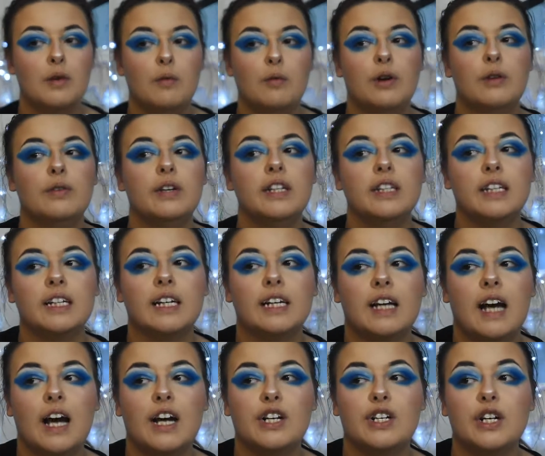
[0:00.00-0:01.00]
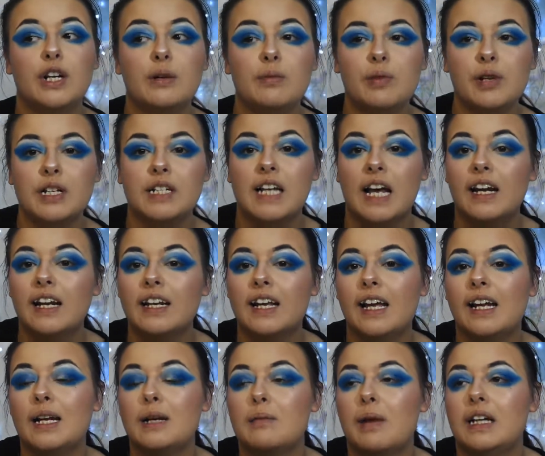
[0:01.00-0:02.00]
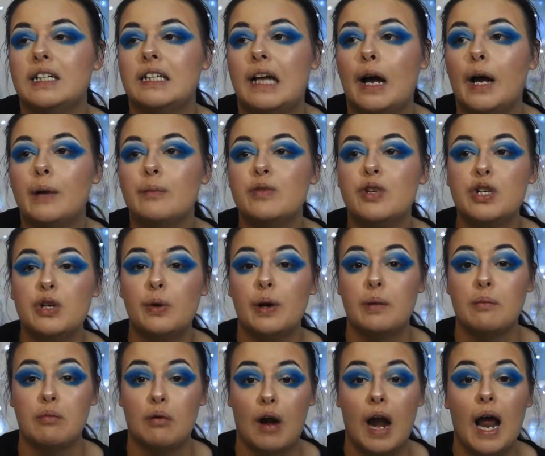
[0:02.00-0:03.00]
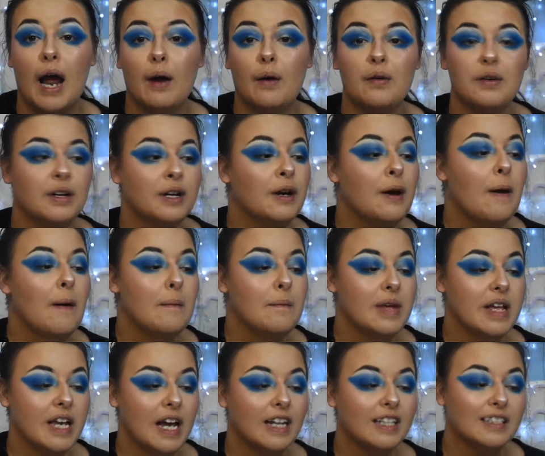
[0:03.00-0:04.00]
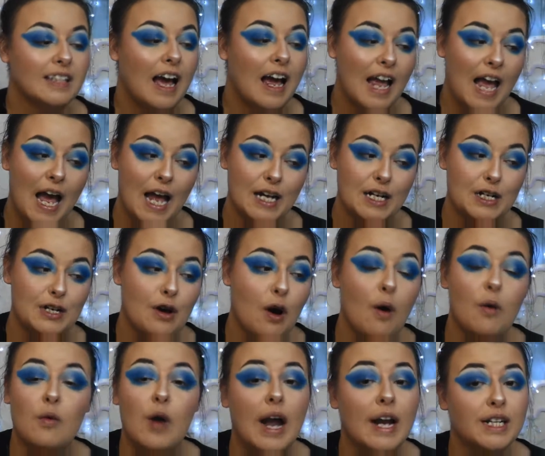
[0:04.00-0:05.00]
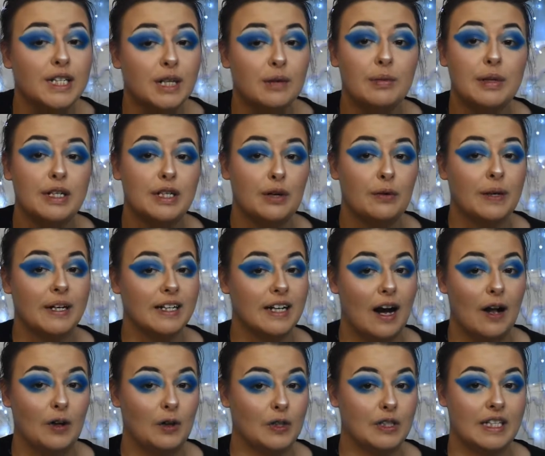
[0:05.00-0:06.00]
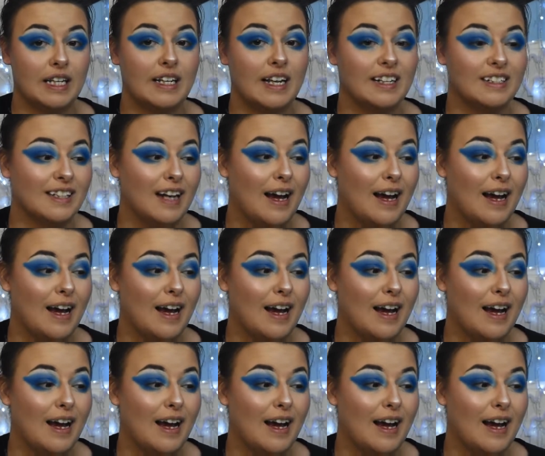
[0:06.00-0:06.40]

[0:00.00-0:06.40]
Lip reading: When really, I should have been dedicating my time to doing brown, because I had no right to be doing colors at that